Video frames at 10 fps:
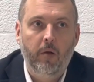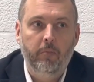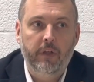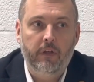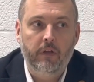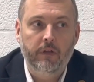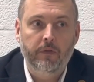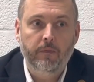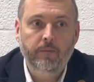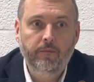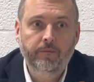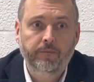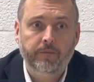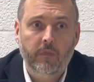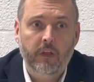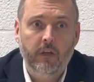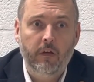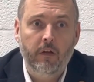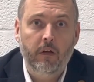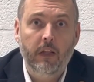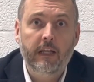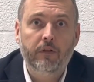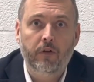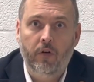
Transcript: Because later